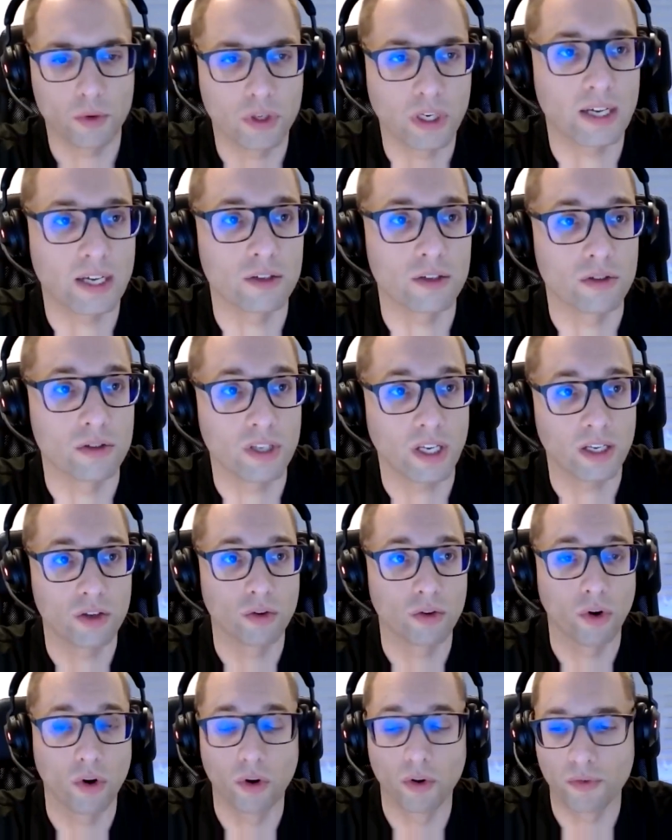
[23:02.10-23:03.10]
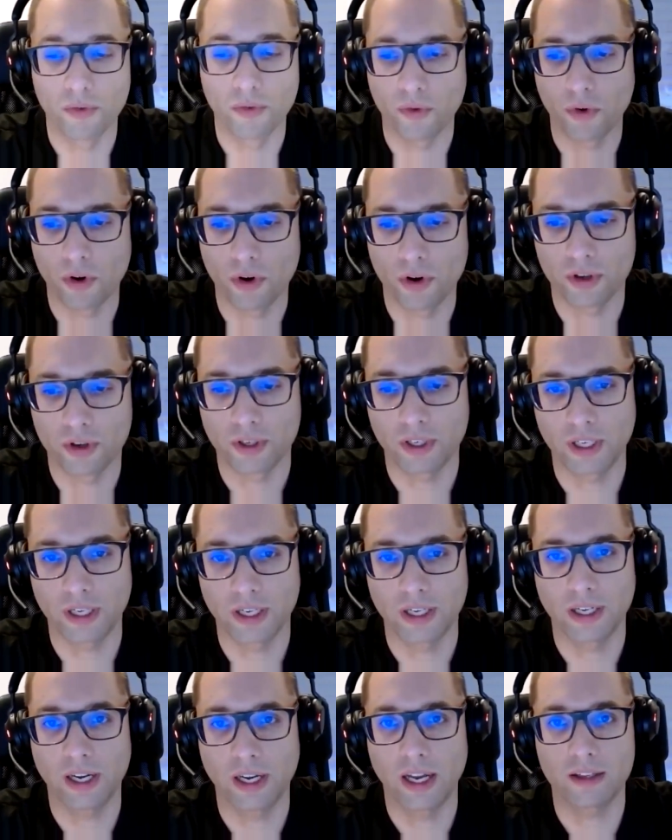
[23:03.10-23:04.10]
would like to thank you all for
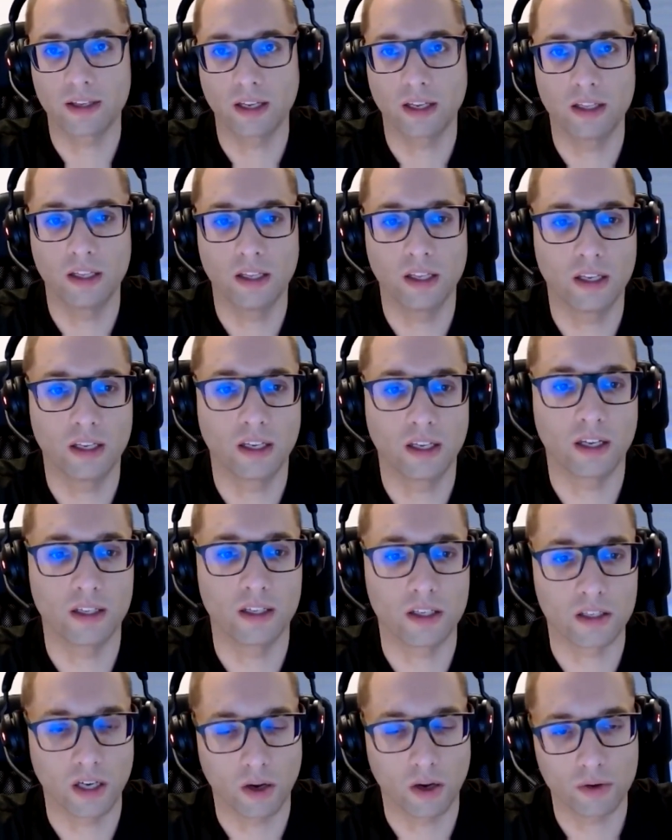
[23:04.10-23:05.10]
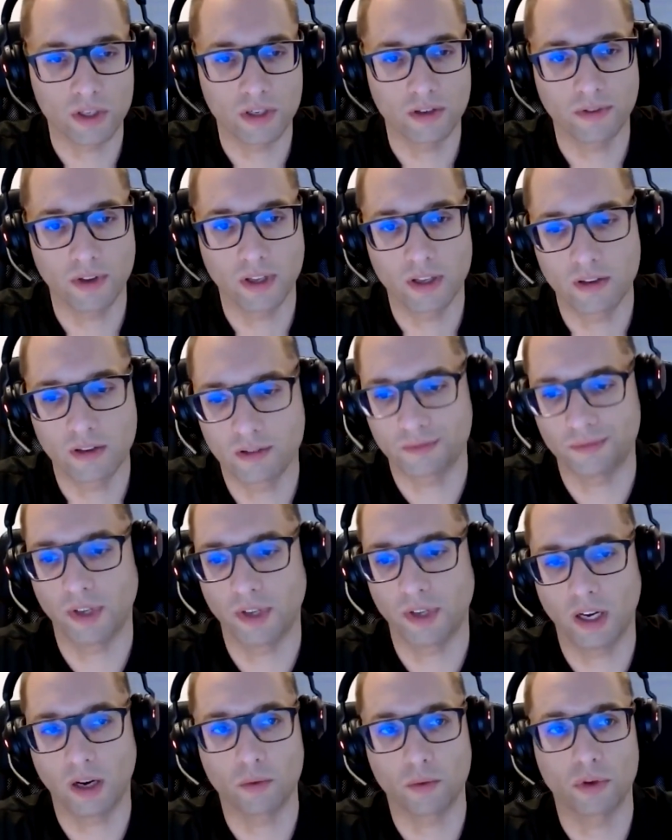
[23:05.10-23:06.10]
attending this launch event,
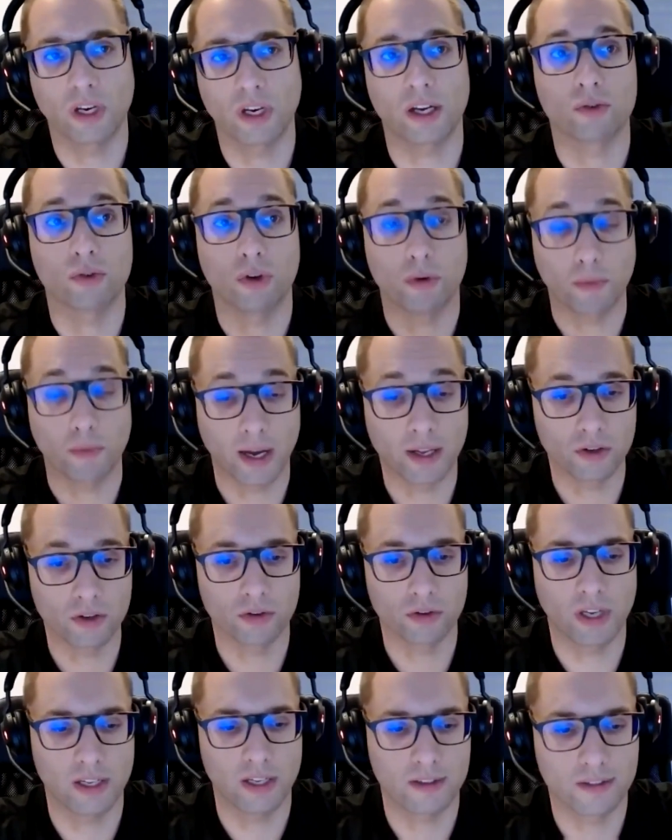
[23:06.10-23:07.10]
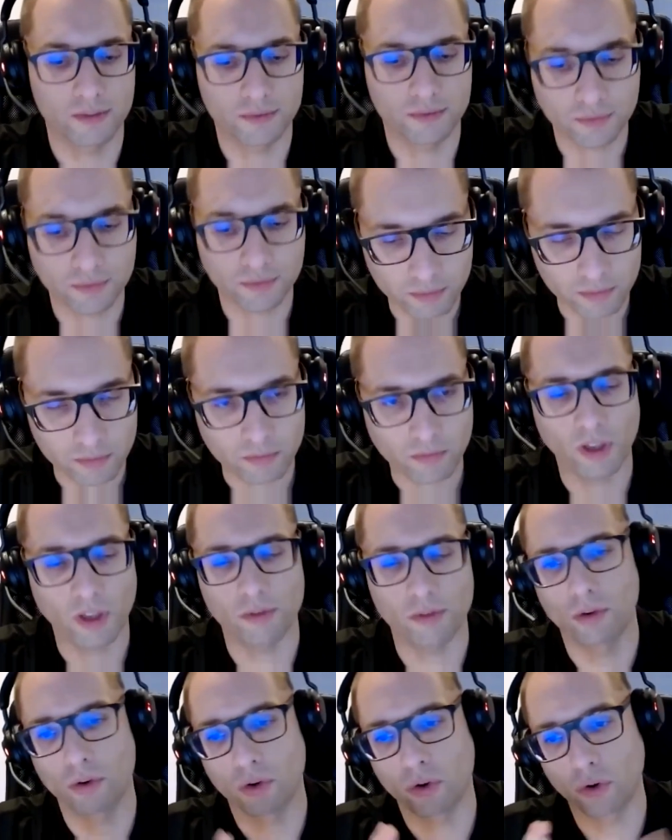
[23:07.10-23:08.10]
and I would like to remind you that
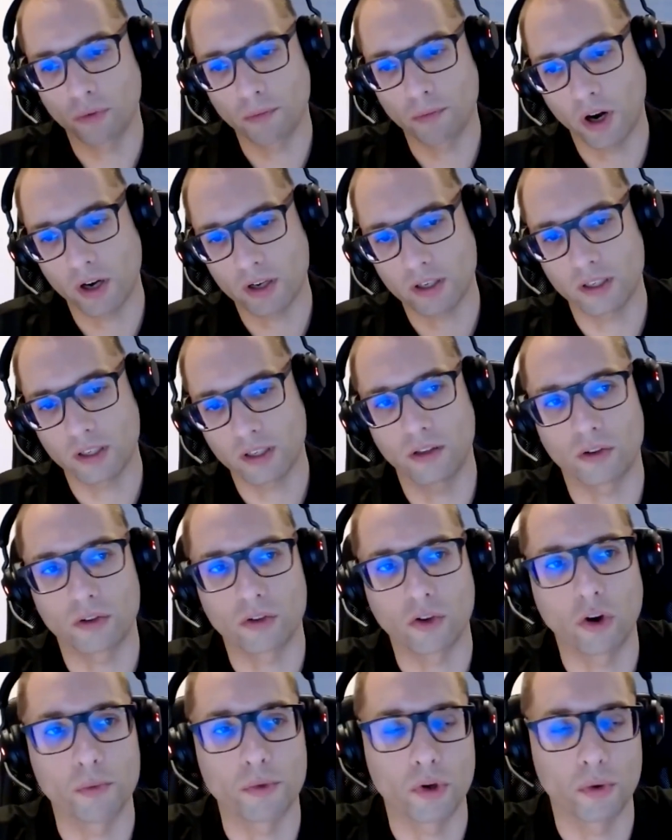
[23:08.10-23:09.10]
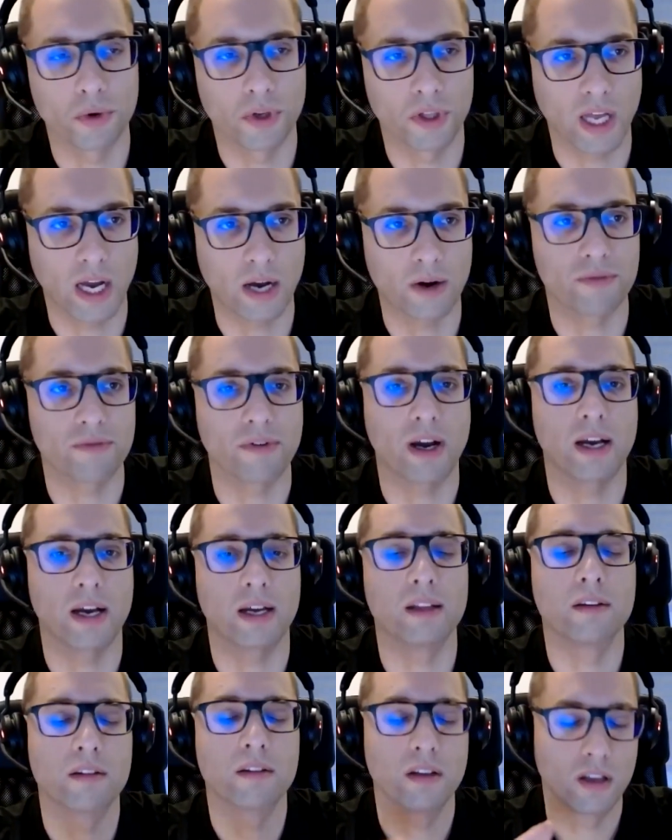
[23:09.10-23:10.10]
if you look on martin.com, you will now
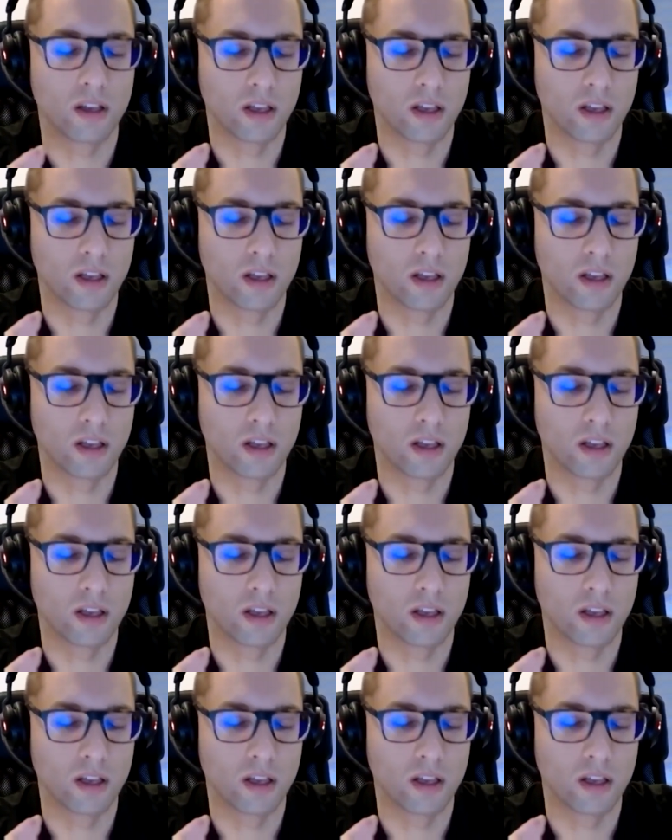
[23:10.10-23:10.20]
find